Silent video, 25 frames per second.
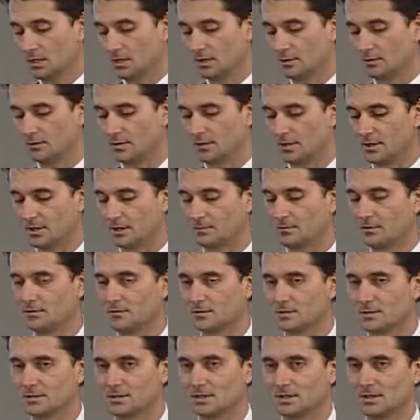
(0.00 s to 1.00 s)
and
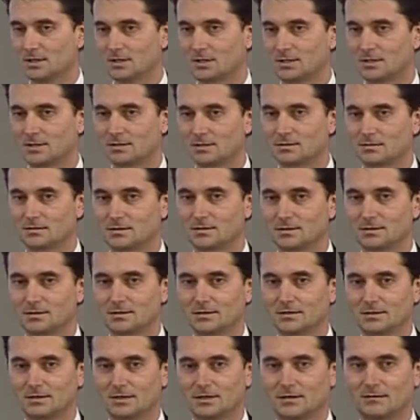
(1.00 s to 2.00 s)
welcome your
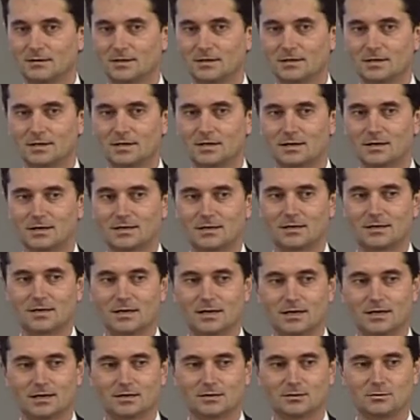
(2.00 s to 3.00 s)
proposals and
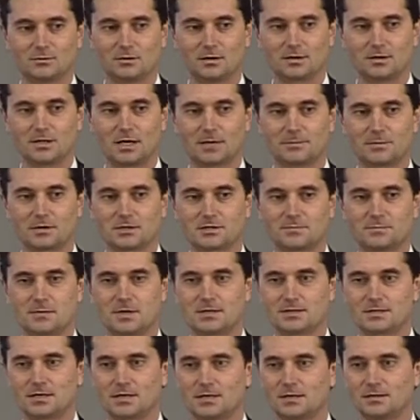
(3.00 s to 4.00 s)
wishes. Every
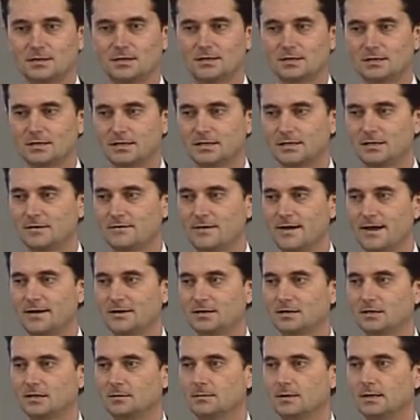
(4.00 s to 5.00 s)
good idea
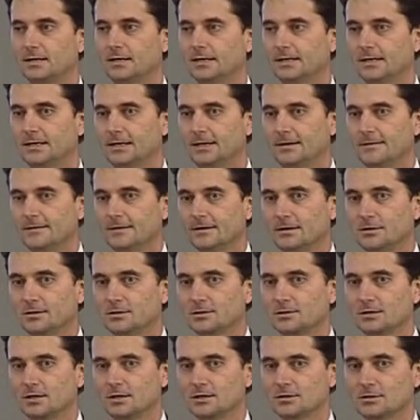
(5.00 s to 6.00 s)
is as meaningful
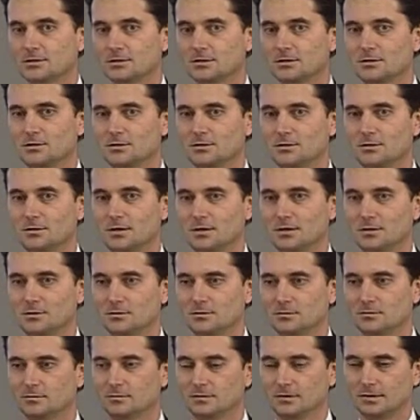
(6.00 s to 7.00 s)
as it
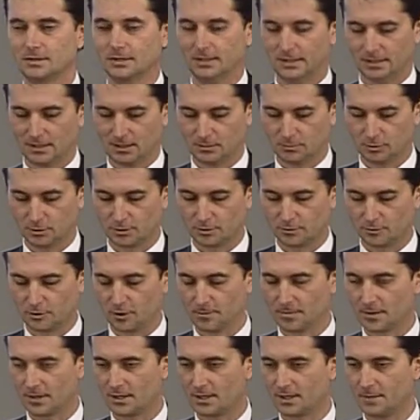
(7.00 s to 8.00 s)
in the
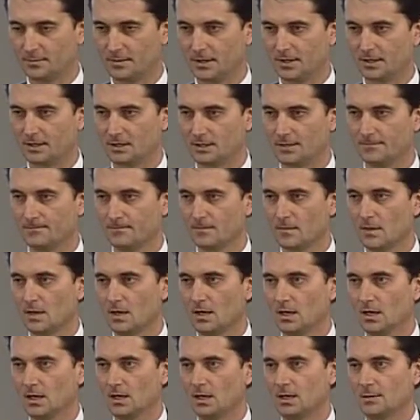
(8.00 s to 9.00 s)
sense
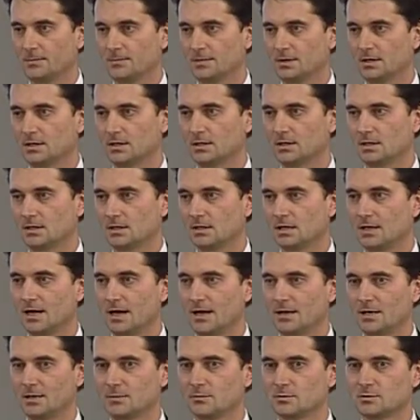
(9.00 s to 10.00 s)
that it is
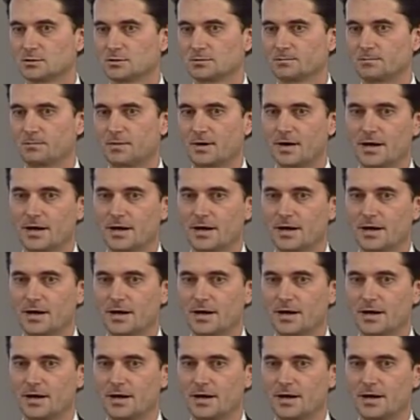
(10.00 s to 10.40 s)
implemented.